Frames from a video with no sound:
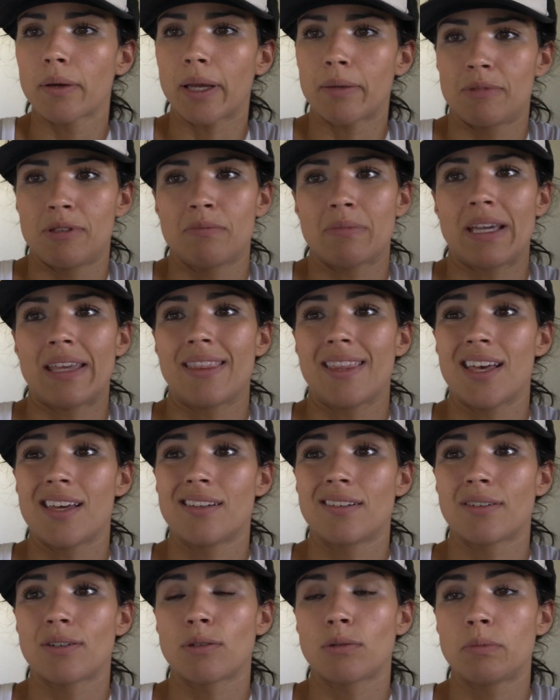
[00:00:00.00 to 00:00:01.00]
I mean, by
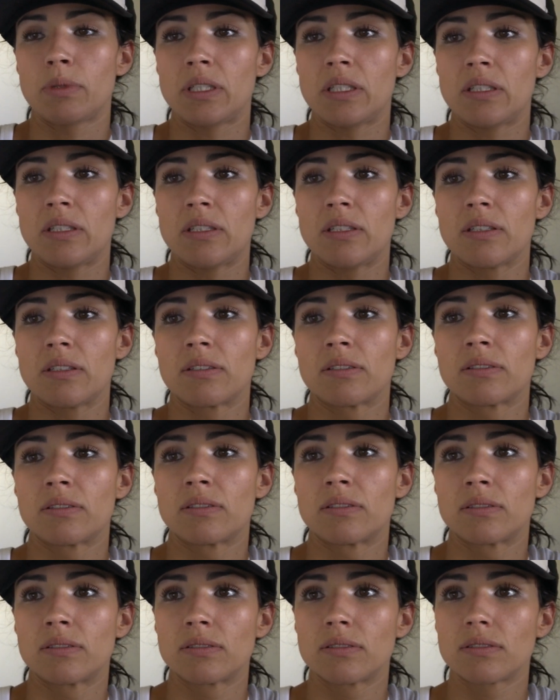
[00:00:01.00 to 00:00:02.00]
then it'll be
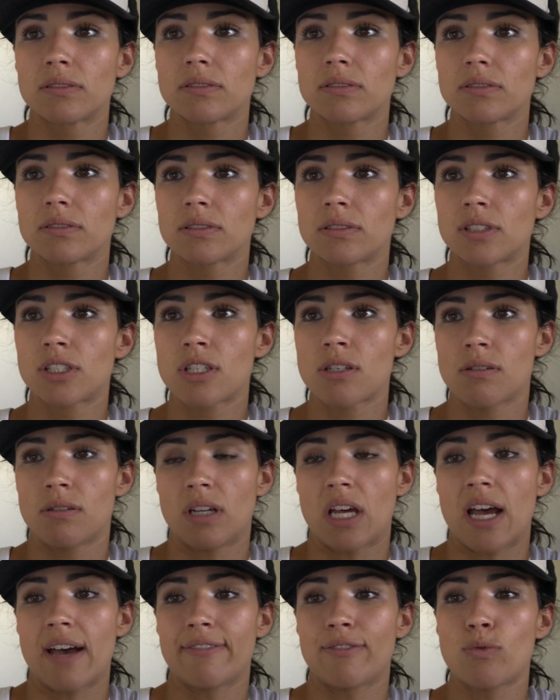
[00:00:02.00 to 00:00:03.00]

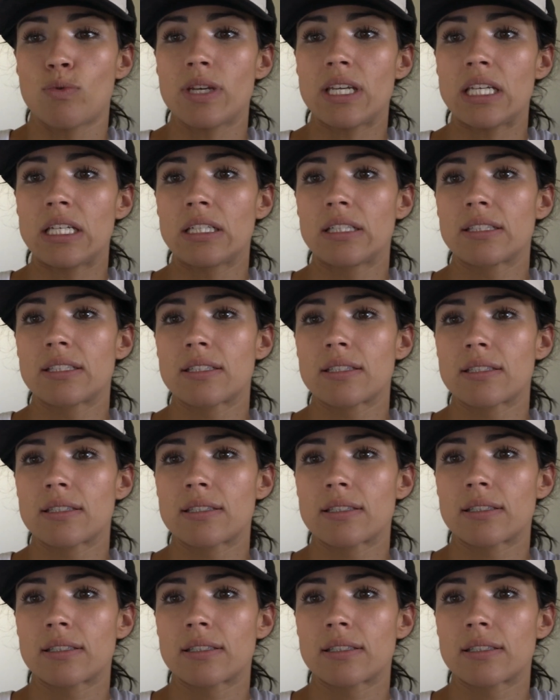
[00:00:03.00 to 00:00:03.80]
2.5 weeks.